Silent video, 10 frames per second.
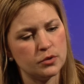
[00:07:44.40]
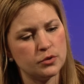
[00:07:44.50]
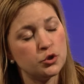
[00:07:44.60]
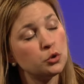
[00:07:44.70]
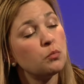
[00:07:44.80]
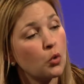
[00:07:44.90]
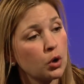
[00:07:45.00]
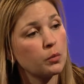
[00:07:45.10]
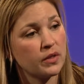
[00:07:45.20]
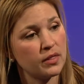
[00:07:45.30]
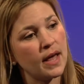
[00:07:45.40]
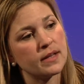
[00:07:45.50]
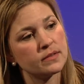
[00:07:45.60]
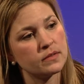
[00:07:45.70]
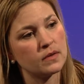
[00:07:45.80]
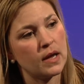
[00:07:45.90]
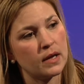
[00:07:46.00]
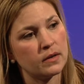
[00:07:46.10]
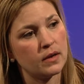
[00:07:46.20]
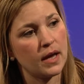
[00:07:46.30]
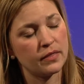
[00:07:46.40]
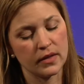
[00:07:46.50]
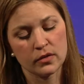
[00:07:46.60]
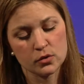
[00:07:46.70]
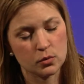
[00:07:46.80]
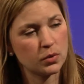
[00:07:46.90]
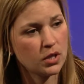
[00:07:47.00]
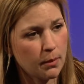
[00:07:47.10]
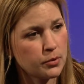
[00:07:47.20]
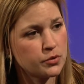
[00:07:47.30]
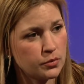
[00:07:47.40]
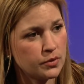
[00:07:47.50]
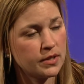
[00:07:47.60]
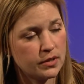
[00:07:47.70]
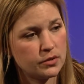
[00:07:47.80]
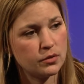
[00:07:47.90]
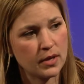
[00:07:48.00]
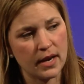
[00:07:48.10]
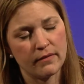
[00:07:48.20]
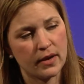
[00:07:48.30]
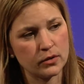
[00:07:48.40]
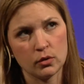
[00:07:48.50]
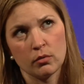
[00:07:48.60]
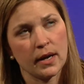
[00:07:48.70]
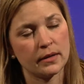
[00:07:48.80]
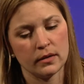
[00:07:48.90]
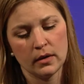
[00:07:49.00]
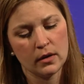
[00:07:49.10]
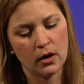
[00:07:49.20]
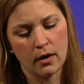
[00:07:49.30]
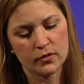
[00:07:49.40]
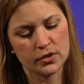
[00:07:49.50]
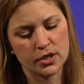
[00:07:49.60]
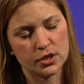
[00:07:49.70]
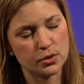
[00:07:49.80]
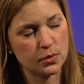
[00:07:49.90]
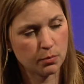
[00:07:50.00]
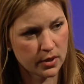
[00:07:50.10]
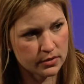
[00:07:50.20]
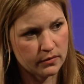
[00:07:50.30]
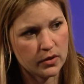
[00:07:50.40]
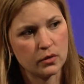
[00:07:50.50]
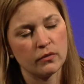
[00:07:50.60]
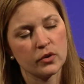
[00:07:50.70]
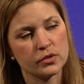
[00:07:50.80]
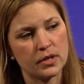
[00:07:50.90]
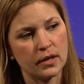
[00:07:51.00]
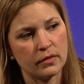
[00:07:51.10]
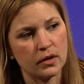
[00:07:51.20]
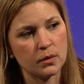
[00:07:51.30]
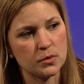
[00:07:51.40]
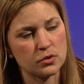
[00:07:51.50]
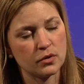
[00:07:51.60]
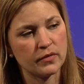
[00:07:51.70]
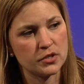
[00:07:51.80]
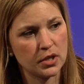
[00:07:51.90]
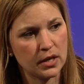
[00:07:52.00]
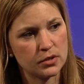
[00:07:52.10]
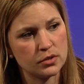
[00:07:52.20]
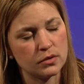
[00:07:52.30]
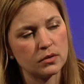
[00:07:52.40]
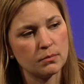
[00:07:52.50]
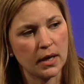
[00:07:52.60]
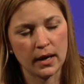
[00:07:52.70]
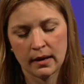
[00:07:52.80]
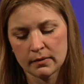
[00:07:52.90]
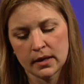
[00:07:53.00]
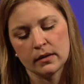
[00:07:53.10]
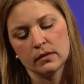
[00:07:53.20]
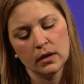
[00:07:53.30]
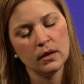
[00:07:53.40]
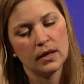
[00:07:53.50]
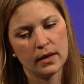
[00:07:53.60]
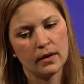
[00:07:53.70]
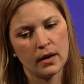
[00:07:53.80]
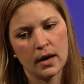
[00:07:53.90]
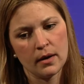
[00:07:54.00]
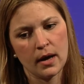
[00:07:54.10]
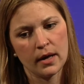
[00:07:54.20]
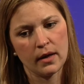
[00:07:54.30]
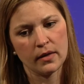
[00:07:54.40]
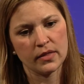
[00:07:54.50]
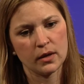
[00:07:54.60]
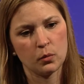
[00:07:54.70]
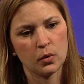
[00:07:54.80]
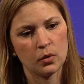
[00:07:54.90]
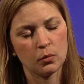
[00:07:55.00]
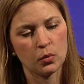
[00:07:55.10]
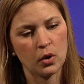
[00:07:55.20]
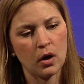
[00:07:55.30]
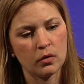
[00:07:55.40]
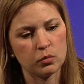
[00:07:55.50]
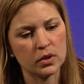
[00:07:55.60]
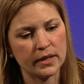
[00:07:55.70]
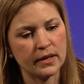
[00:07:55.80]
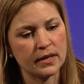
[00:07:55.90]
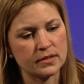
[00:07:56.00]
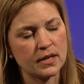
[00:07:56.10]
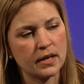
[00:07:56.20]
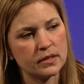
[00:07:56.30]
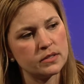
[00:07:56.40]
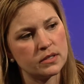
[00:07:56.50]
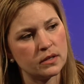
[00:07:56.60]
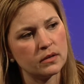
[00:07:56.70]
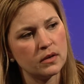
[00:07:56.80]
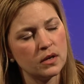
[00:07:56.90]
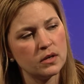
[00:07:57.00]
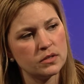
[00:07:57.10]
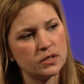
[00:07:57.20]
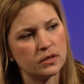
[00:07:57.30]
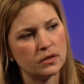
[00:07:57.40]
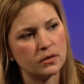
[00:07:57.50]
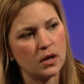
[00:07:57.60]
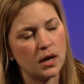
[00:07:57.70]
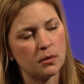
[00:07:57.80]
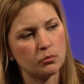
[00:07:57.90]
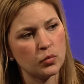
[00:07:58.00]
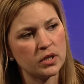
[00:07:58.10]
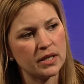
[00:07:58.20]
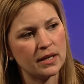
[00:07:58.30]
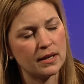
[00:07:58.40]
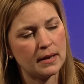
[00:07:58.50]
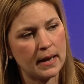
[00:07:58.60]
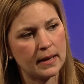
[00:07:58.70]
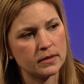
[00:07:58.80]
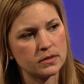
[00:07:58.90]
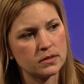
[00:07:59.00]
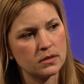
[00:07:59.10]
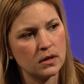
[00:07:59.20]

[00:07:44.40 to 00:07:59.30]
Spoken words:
do more with less, and I think there's a real opportunity to do that. I've had great conversations with the president of the university and the commissioner of education, Mike Hanley, and I think we're all really excited to really enhance